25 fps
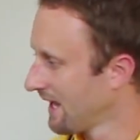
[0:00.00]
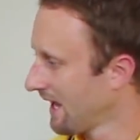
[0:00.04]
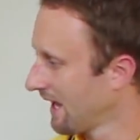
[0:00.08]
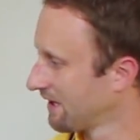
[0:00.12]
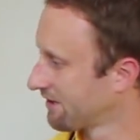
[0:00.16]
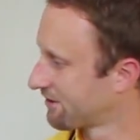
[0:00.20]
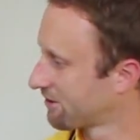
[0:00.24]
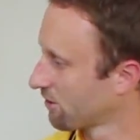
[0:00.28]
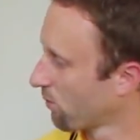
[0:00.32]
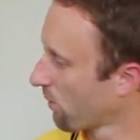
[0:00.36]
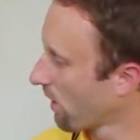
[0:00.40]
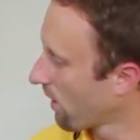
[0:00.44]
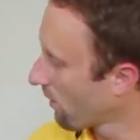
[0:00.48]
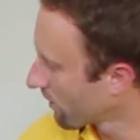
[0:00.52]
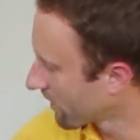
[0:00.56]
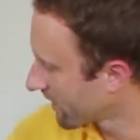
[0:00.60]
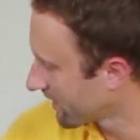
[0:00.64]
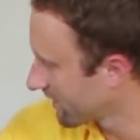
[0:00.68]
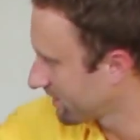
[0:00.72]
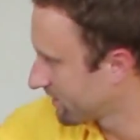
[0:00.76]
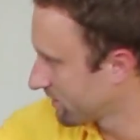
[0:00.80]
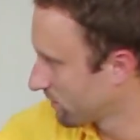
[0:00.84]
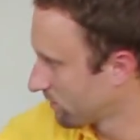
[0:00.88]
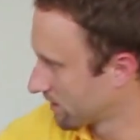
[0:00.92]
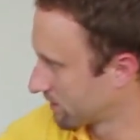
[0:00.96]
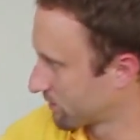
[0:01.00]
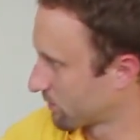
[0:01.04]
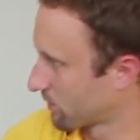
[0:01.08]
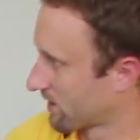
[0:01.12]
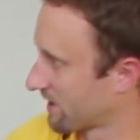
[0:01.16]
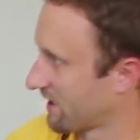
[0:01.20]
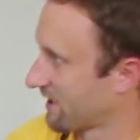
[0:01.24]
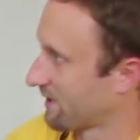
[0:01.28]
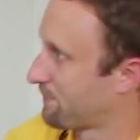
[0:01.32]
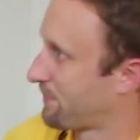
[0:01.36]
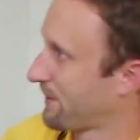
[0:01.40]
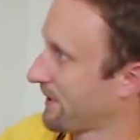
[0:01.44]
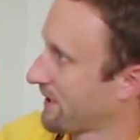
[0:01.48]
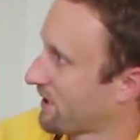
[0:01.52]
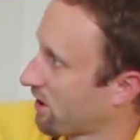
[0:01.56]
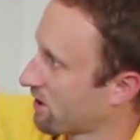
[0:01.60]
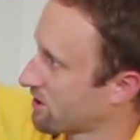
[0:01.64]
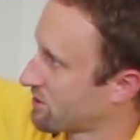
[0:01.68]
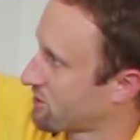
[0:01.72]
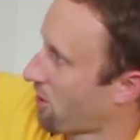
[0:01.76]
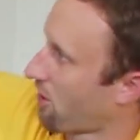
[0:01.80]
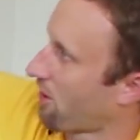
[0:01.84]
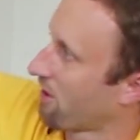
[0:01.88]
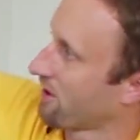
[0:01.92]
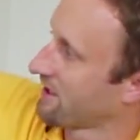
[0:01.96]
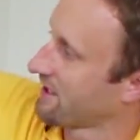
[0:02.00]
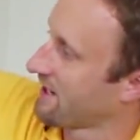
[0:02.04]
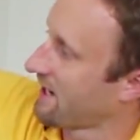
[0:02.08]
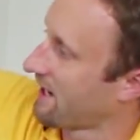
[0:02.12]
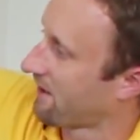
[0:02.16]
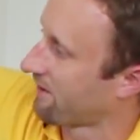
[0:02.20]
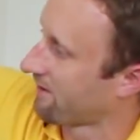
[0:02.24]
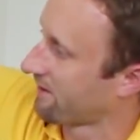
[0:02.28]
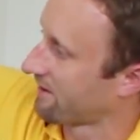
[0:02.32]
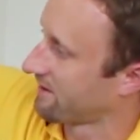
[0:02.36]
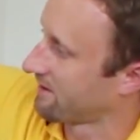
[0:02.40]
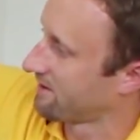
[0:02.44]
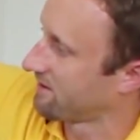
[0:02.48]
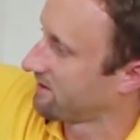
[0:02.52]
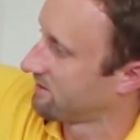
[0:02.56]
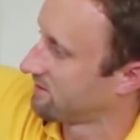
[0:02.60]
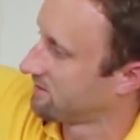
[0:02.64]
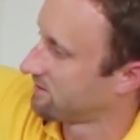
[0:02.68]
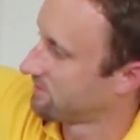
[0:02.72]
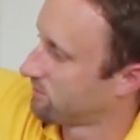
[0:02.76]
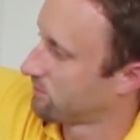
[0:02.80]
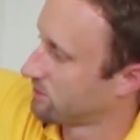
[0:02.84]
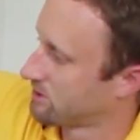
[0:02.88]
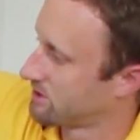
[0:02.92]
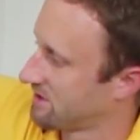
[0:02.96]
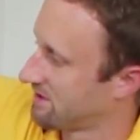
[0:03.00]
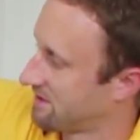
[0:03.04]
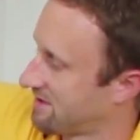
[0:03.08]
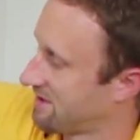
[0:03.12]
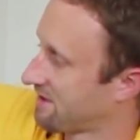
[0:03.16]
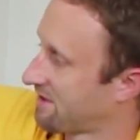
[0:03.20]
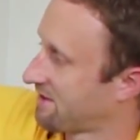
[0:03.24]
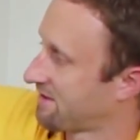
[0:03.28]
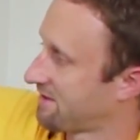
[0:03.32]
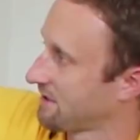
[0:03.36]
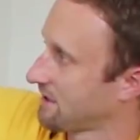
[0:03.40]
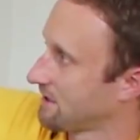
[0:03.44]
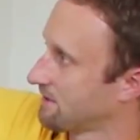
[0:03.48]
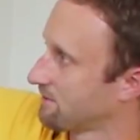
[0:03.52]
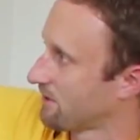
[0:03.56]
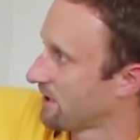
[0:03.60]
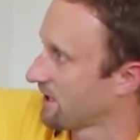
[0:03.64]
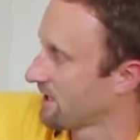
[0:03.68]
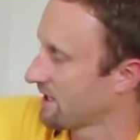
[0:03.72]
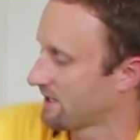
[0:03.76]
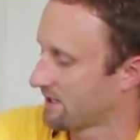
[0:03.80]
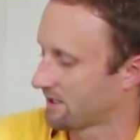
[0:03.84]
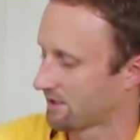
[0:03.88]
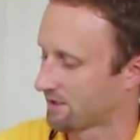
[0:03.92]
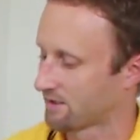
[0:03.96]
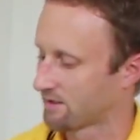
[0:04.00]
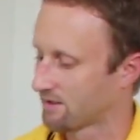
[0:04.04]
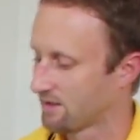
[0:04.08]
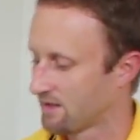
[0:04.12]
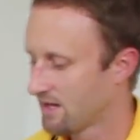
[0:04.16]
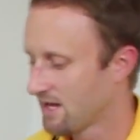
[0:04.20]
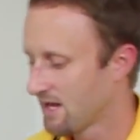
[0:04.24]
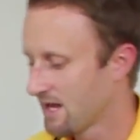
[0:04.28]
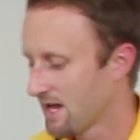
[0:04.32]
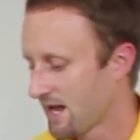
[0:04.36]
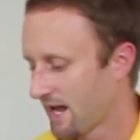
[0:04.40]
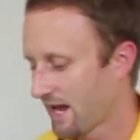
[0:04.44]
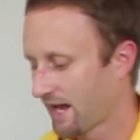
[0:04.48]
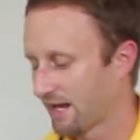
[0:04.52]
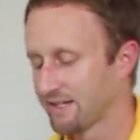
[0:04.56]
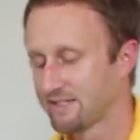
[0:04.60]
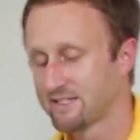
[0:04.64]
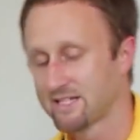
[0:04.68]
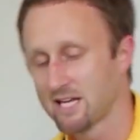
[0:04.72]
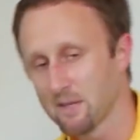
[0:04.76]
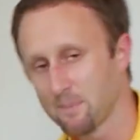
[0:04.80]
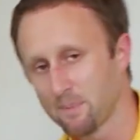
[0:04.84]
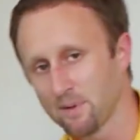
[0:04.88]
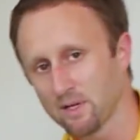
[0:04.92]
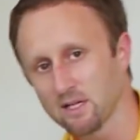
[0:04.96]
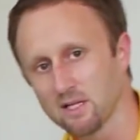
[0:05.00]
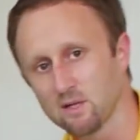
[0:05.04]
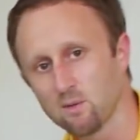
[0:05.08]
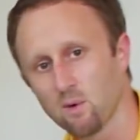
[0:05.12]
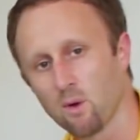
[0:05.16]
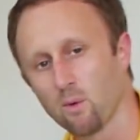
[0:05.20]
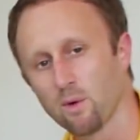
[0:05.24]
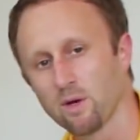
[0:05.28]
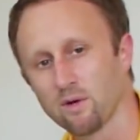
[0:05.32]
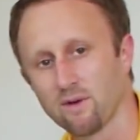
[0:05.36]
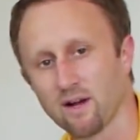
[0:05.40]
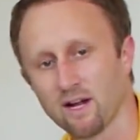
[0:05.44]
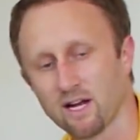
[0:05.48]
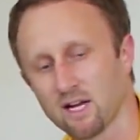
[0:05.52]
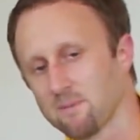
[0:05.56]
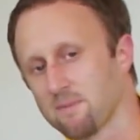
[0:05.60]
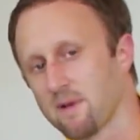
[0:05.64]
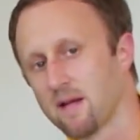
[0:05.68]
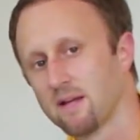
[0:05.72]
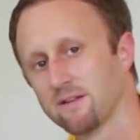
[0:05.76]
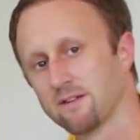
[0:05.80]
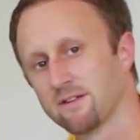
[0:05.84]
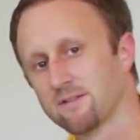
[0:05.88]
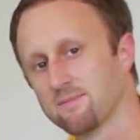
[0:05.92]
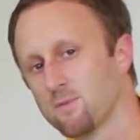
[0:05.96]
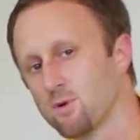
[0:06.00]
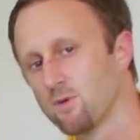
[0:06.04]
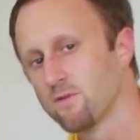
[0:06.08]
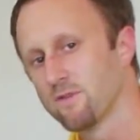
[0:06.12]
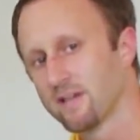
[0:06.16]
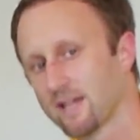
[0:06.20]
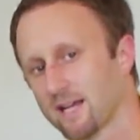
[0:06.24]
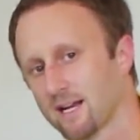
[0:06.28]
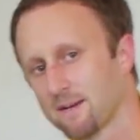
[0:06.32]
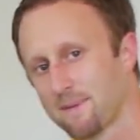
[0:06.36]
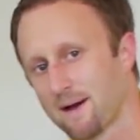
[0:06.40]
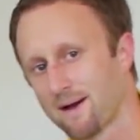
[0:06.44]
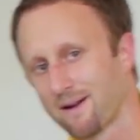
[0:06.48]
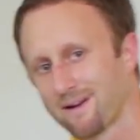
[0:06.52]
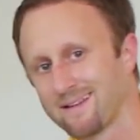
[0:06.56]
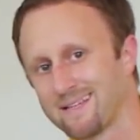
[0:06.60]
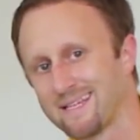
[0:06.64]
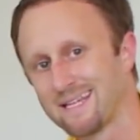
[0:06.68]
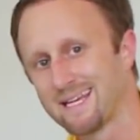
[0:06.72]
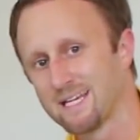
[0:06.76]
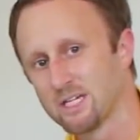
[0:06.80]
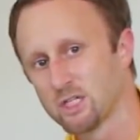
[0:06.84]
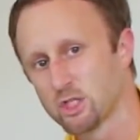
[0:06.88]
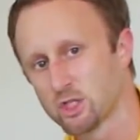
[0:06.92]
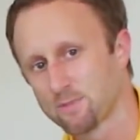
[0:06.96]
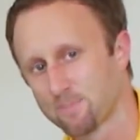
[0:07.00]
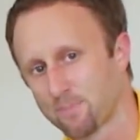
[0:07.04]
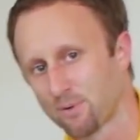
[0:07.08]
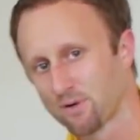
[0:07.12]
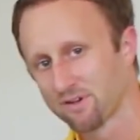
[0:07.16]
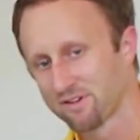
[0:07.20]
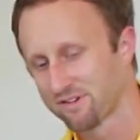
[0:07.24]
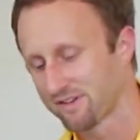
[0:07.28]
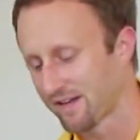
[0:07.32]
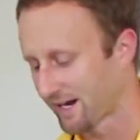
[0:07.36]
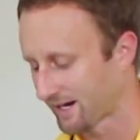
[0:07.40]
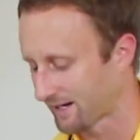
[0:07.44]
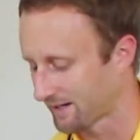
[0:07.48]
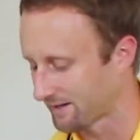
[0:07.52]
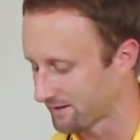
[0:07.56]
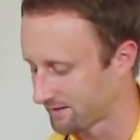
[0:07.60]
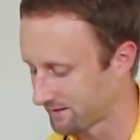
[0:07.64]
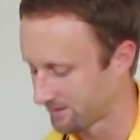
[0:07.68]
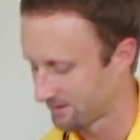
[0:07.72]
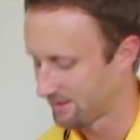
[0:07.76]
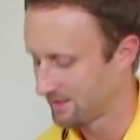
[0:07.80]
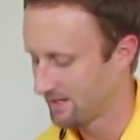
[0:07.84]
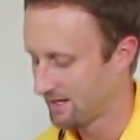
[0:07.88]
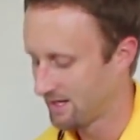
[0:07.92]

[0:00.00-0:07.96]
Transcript: And so what we're going to do is we're going to pick our target area, which is this seam right here, and typically what we recommend is moving at about 1 inch per second.